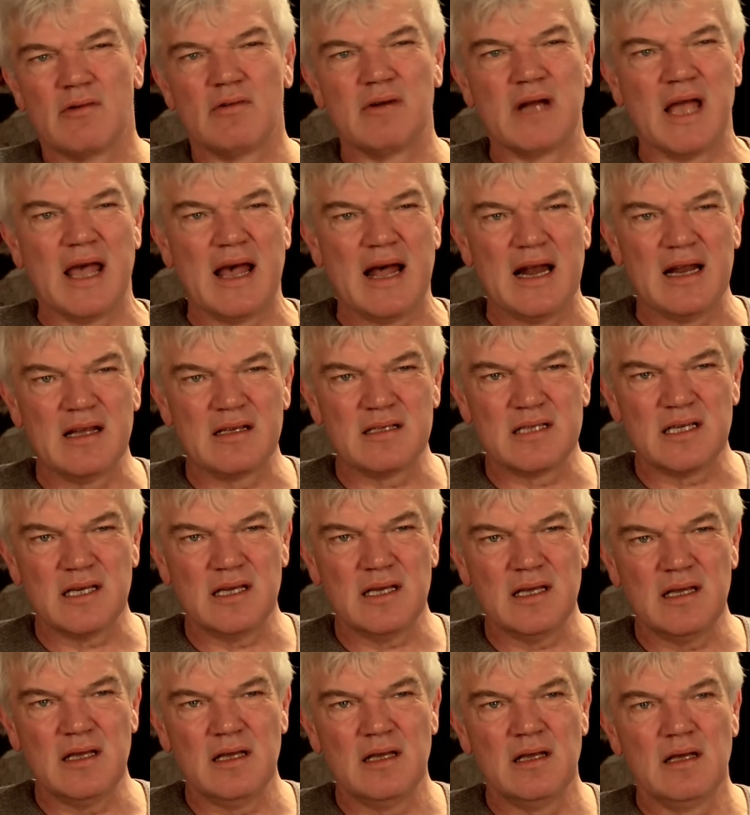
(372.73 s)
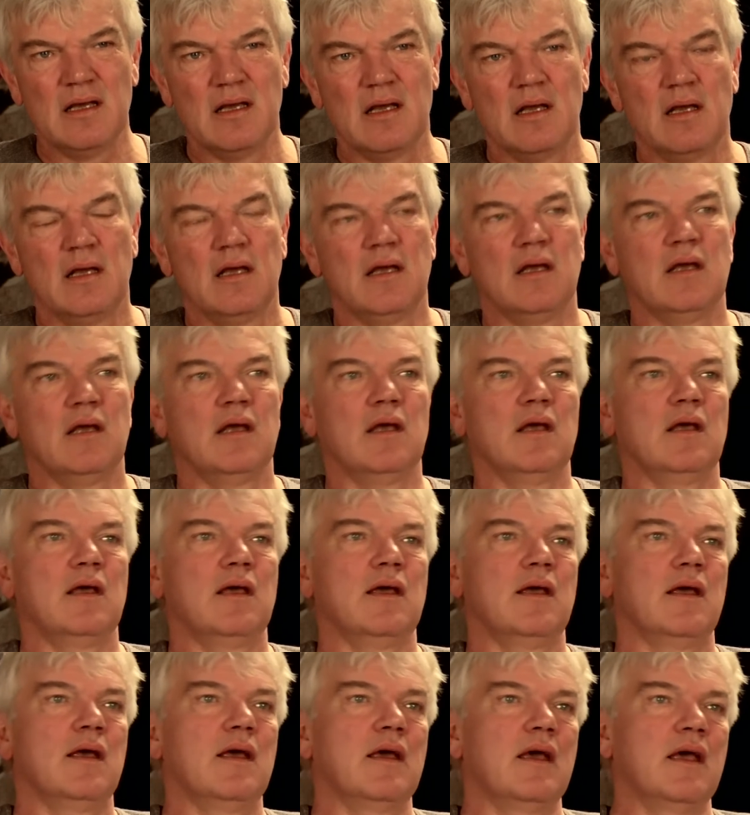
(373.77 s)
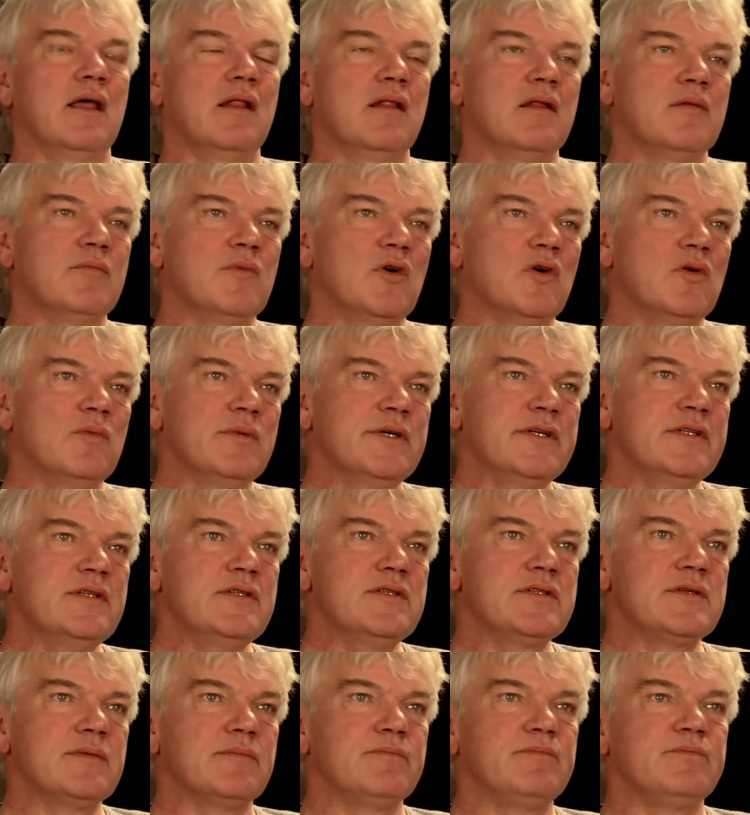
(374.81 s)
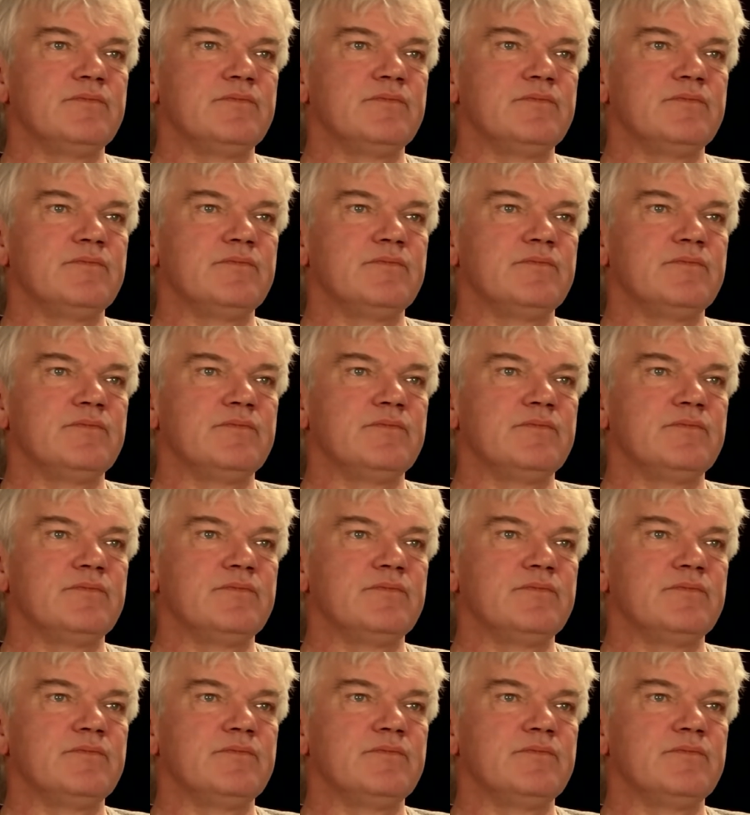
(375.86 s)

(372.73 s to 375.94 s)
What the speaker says: reality in the moment.